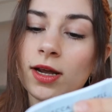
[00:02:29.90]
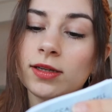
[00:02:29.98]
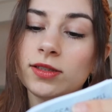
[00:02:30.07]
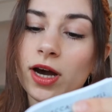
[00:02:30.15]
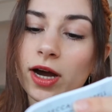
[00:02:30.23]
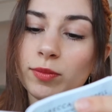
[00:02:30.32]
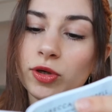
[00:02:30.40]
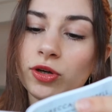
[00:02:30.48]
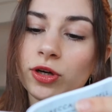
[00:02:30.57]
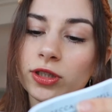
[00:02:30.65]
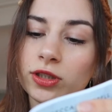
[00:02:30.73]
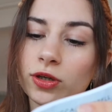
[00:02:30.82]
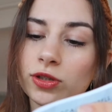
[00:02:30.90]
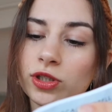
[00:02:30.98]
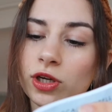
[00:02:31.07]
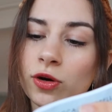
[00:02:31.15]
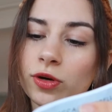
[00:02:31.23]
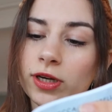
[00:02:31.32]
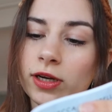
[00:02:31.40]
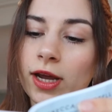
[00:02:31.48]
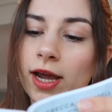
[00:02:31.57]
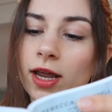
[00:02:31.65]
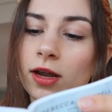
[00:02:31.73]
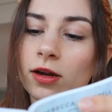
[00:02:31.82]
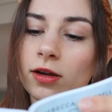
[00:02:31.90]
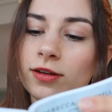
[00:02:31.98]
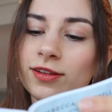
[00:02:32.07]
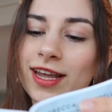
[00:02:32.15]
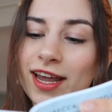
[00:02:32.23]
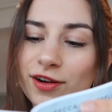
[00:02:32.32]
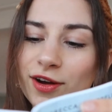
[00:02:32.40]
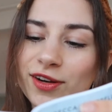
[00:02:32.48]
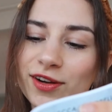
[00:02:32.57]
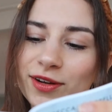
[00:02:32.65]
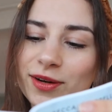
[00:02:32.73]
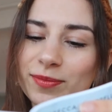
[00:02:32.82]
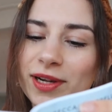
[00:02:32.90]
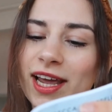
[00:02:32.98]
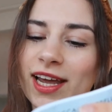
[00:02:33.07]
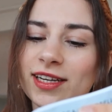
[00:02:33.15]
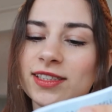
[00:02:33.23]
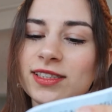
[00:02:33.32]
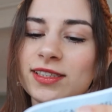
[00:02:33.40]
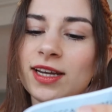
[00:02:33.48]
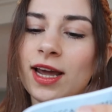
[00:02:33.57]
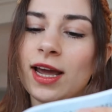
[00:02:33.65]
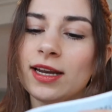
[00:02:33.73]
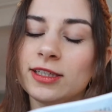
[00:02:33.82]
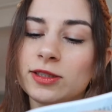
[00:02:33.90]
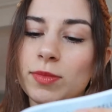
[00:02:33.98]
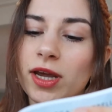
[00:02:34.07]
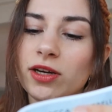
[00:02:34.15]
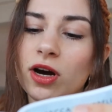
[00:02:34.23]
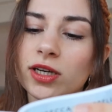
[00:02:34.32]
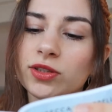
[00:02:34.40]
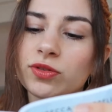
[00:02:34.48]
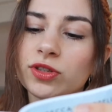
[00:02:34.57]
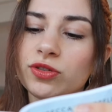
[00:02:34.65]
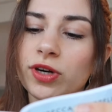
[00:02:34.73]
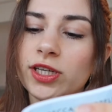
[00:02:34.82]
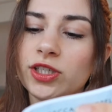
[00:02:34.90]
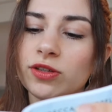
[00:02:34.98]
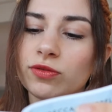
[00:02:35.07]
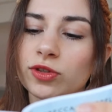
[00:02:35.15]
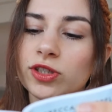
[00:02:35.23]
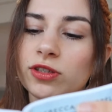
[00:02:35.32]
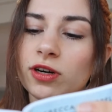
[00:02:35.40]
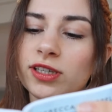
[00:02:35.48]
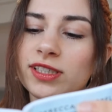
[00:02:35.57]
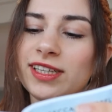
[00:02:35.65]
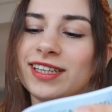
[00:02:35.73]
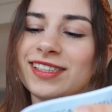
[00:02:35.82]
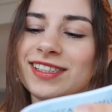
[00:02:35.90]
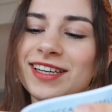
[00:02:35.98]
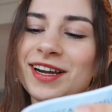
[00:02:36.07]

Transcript: Time on Earth goes slower than, than on other planets. This may cause frustration for starseeds,